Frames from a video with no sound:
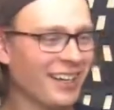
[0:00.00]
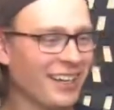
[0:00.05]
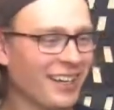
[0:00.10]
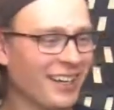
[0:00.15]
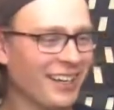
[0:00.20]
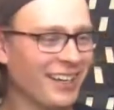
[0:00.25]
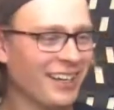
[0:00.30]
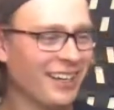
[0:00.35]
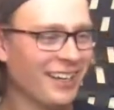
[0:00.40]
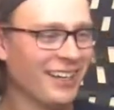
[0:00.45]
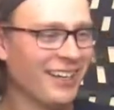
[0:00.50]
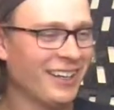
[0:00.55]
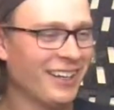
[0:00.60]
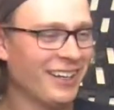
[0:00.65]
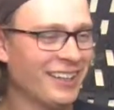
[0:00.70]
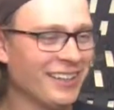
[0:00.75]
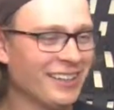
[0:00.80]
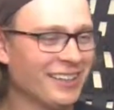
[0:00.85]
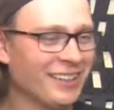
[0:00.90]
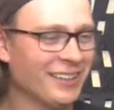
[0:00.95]
my
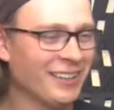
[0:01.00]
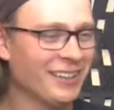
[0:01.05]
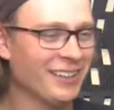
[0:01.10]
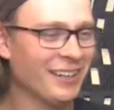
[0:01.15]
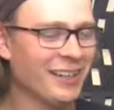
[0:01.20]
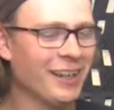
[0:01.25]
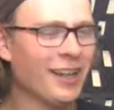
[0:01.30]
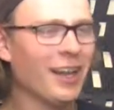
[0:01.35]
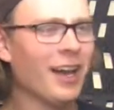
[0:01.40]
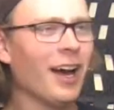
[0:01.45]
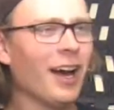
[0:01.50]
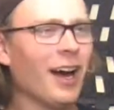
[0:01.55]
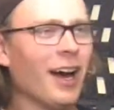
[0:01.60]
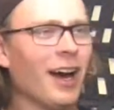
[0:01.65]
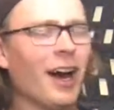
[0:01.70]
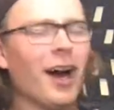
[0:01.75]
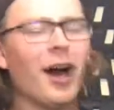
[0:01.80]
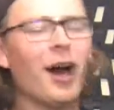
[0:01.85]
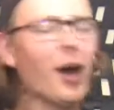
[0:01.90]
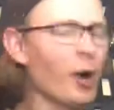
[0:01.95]
friend.
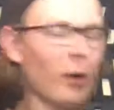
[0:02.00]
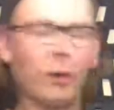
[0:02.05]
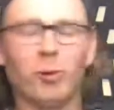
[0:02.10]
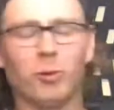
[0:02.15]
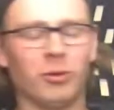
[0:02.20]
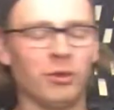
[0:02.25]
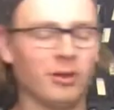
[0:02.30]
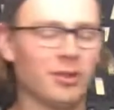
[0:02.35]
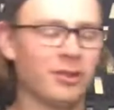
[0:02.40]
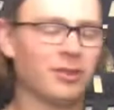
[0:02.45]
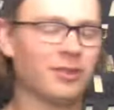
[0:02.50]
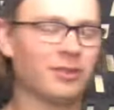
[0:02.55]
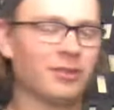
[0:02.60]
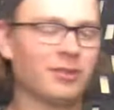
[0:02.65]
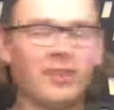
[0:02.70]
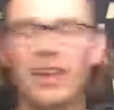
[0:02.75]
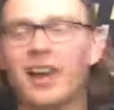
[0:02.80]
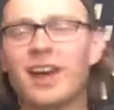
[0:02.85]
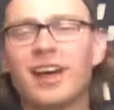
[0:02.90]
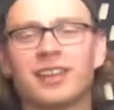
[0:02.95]
Oh,
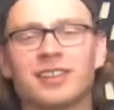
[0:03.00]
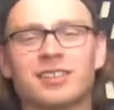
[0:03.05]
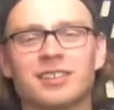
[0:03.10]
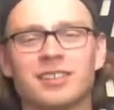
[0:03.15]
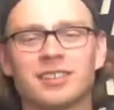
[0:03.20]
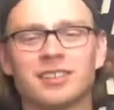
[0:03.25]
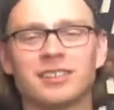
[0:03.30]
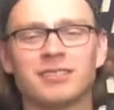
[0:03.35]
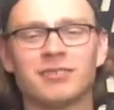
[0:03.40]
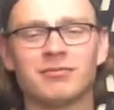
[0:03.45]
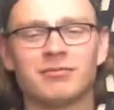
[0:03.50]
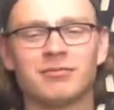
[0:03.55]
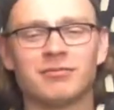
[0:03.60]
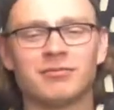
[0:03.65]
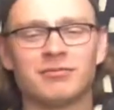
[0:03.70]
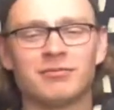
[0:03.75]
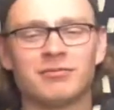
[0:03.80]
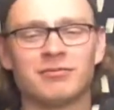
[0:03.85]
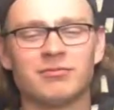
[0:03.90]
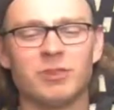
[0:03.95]
yes.
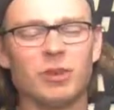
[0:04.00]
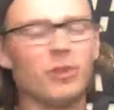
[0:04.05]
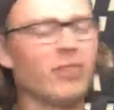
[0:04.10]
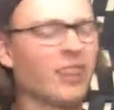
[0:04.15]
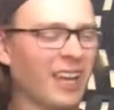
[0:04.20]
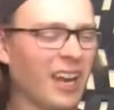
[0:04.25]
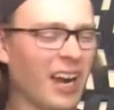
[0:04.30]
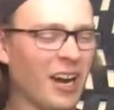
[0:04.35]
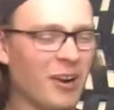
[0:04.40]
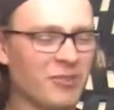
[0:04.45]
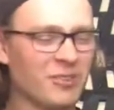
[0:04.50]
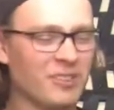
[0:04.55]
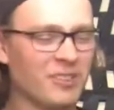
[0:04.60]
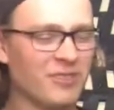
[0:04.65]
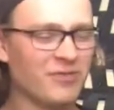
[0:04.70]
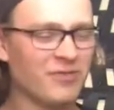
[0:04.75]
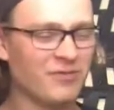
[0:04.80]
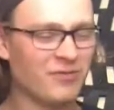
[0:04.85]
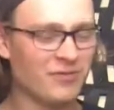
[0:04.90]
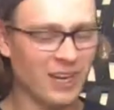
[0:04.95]
You have a cow as a
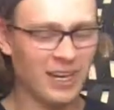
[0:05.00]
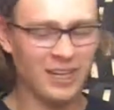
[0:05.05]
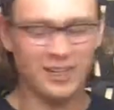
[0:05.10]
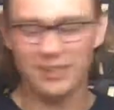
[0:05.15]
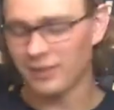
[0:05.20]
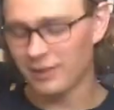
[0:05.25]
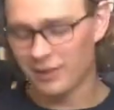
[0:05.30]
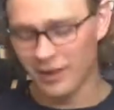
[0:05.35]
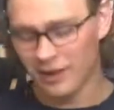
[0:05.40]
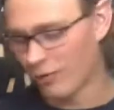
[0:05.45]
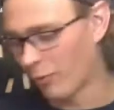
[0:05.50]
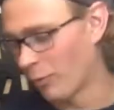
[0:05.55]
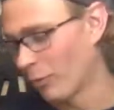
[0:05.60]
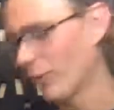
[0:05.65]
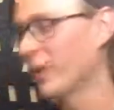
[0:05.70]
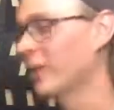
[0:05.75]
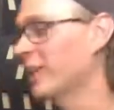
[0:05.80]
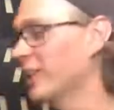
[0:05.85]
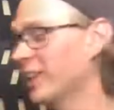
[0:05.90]
friend? Never mind.